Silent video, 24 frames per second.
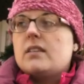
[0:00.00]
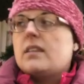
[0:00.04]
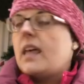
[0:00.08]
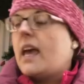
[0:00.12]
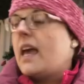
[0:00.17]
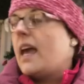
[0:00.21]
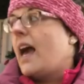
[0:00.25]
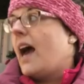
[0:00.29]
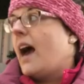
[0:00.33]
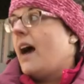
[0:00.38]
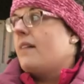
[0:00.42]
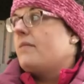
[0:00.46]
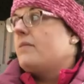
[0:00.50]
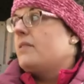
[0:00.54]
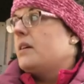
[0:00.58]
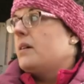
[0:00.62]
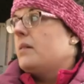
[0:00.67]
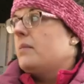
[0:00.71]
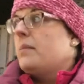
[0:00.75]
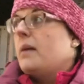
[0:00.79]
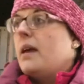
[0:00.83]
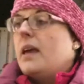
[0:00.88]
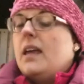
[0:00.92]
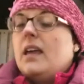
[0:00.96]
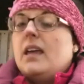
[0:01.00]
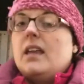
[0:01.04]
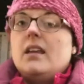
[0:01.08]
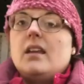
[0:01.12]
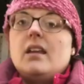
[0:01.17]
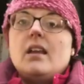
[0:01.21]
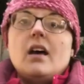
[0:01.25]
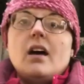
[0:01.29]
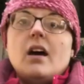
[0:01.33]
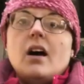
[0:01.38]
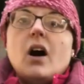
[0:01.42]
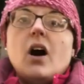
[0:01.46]
They have them
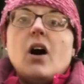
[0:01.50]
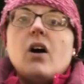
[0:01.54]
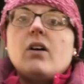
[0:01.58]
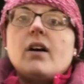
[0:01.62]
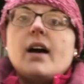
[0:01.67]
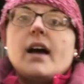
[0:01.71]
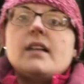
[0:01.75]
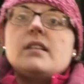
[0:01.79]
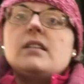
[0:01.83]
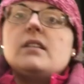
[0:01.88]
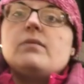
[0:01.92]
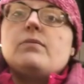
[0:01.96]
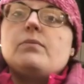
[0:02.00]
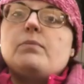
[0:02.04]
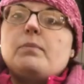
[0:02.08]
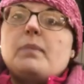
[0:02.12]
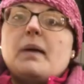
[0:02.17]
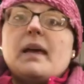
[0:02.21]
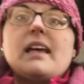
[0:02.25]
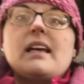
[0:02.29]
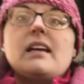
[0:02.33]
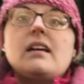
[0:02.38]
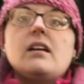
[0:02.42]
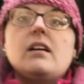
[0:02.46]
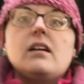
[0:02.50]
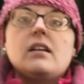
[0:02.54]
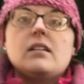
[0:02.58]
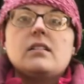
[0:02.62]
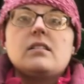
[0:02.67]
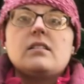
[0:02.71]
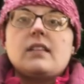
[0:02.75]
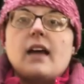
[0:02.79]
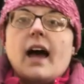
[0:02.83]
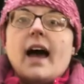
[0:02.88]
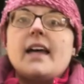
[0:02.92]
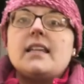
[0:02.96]
in all kinds of big
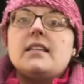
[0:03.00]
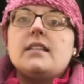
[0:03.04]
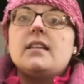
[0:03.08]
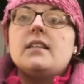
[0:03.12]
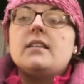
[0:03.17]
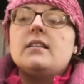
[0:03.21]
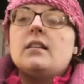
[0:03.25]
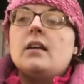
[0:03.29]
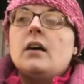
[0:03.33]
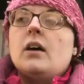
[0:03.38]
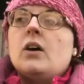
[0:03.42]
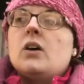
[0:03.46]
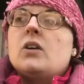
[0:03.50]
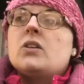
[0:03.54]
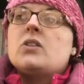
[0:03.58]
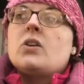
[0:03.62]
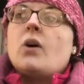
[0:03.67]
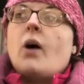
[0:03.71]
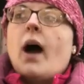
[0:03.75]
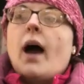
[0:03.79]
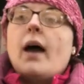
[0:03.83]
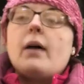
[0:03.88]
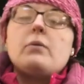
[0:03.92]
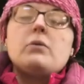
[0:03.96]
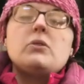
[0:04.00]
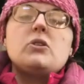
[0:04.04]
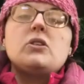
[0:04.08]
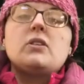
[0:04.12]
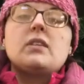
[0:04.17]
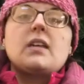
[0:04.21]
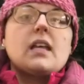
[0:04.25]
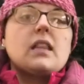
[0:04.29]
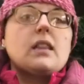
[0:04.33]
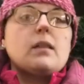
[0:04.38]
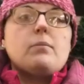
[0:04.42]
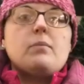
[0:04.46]
sizes. So I would
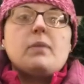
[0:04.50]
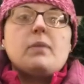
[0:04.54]
just get the